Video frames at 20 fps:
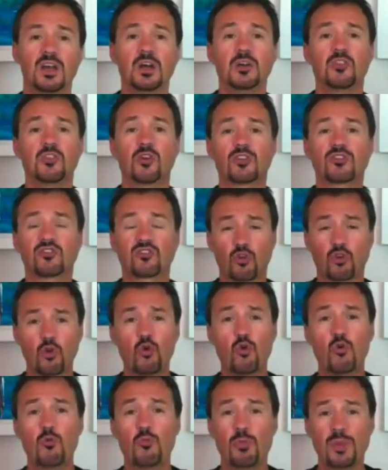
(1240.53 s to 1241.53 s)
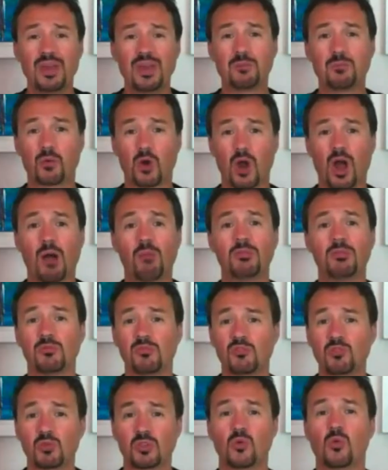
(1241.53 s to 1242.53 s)
There are 2 big
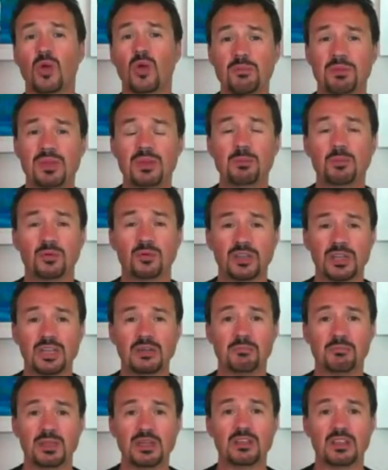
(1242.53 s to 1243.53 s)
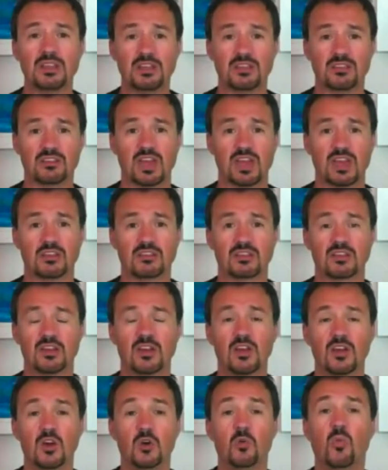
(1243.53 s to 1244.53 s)
problems with the way people eat meat these days.
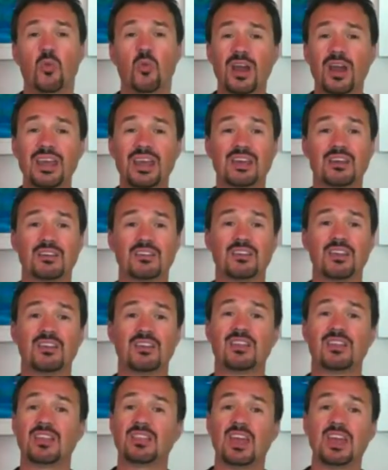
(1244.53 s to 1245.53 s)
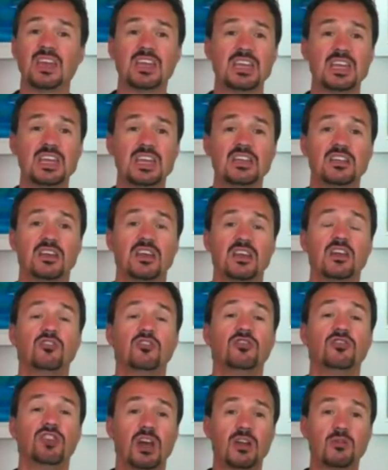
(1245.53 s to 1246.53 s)
One is that they eat,
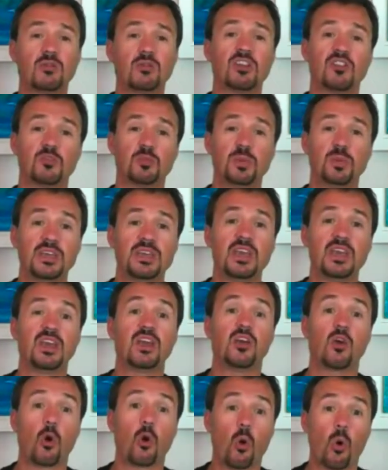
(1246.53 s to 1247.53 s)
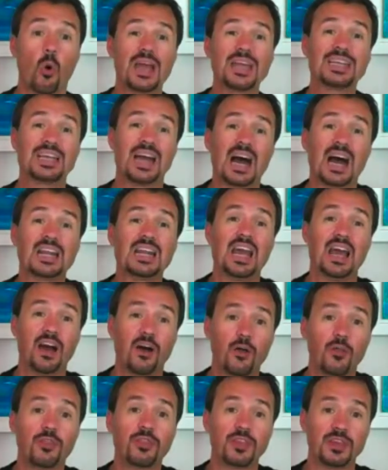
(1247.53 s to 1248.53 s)
generally speaking, quite
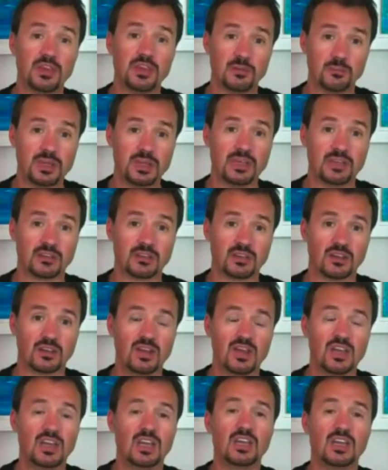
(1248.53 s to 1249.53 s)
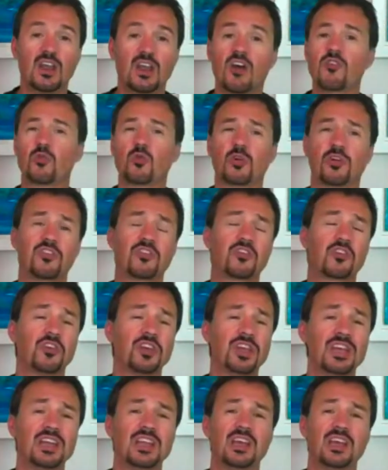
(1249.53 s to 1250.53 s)
unhealthy meat. In other words,
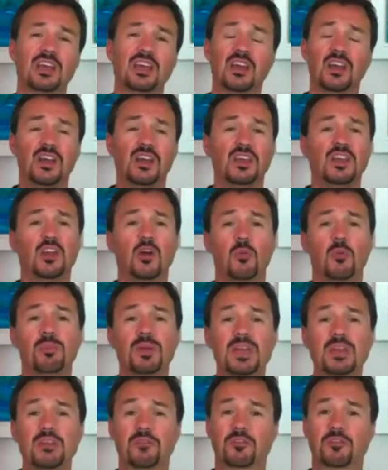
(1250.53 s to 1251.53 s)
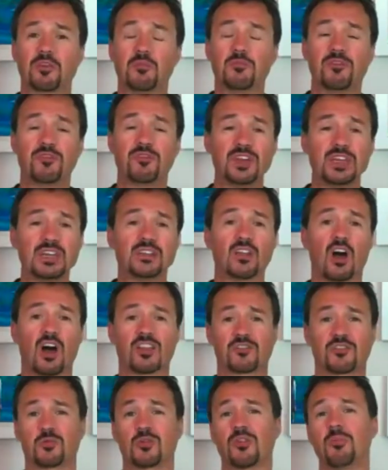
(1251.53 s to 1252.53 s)
they're eating beef from
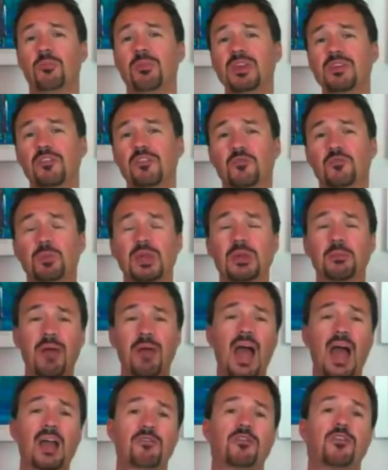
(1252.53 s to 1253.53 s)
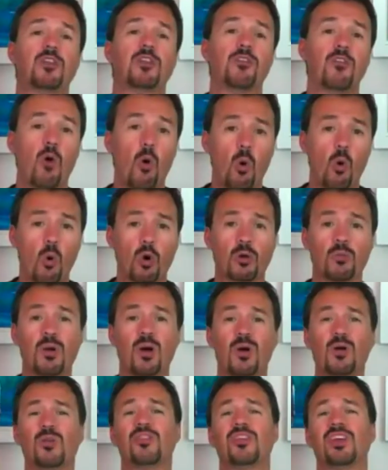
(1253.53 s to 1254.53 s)
feedlots where the beef is being packed full of
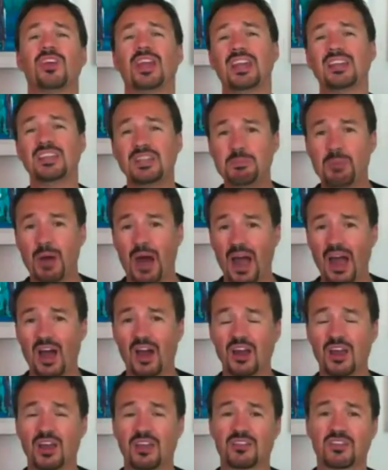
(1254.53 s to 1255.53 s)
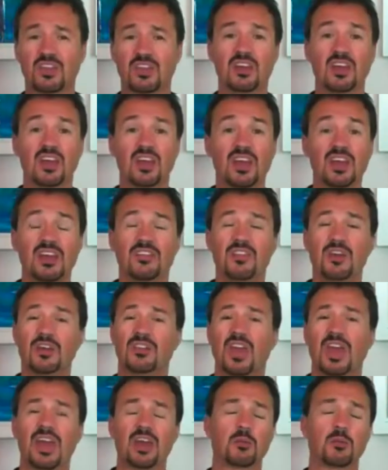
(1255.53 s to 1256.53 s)
hormones and antibiotics, and
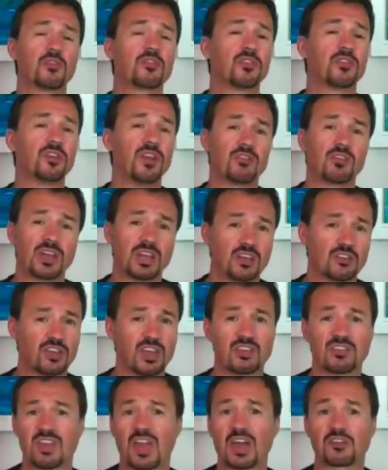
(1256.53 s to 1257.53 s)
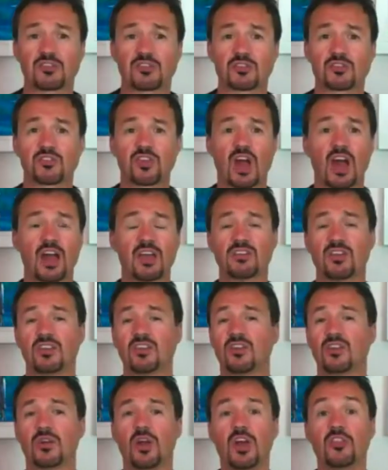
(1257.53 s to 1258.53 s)
the animals are never getting a chance to exercise,
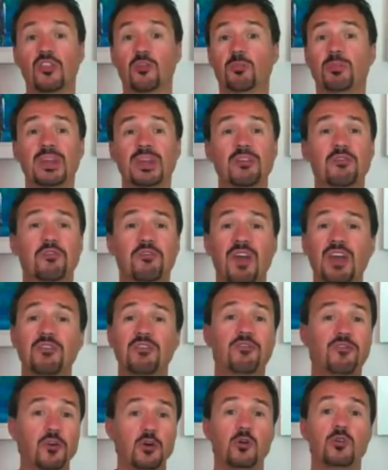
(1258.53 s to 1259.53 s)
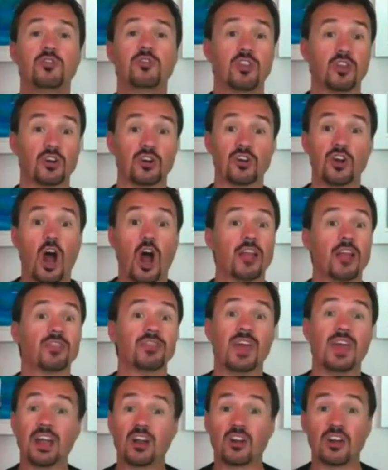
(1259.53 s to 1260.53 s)
and they're being fed foods that are not
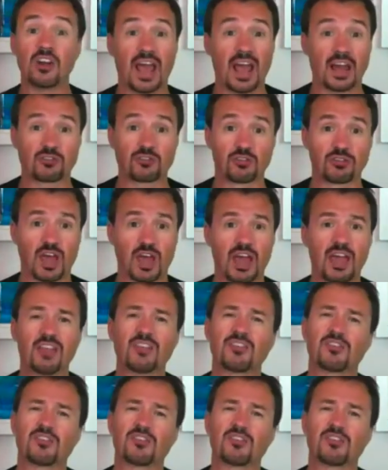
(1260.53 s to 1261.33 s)
their natural diet.